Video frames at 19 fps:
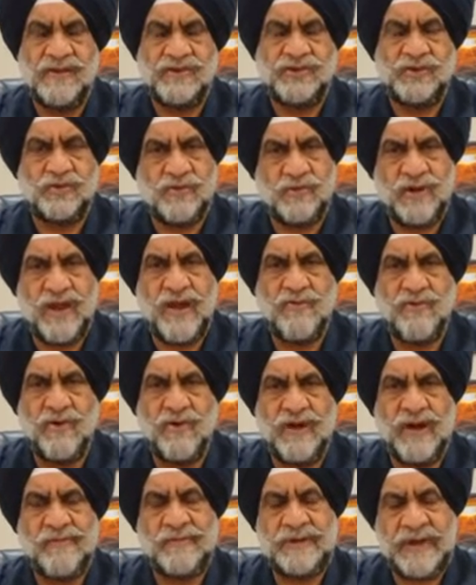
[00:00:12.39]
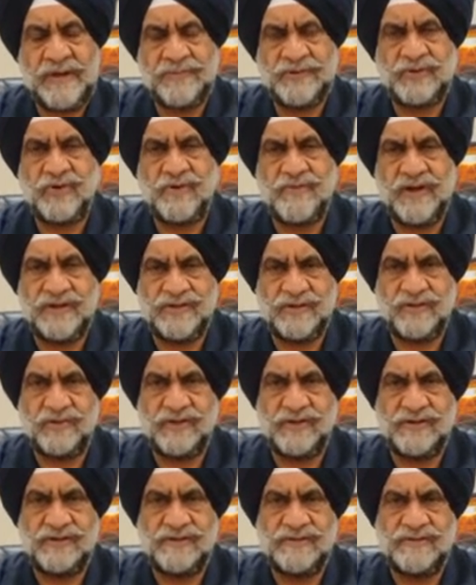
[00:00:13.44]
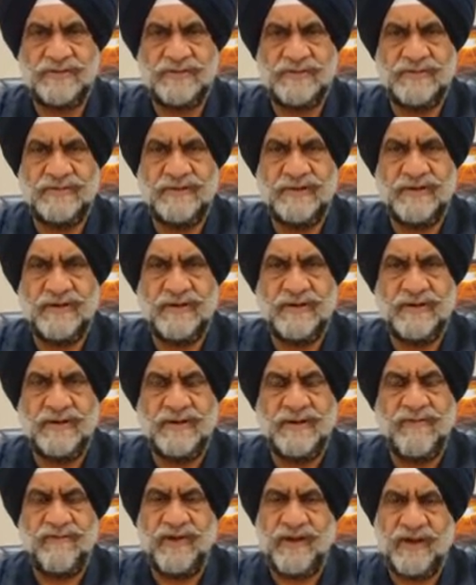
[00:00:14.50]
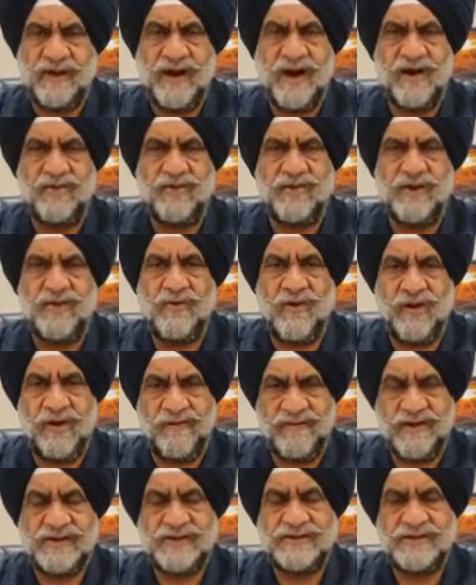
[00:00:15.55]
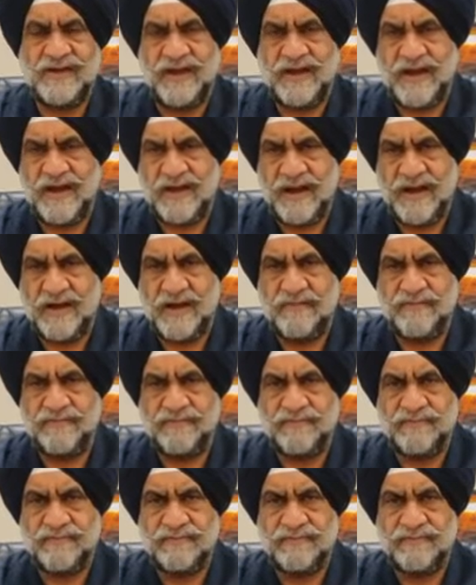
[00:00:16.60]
So today I want to give tips to my students with regard to the qualification they can take up,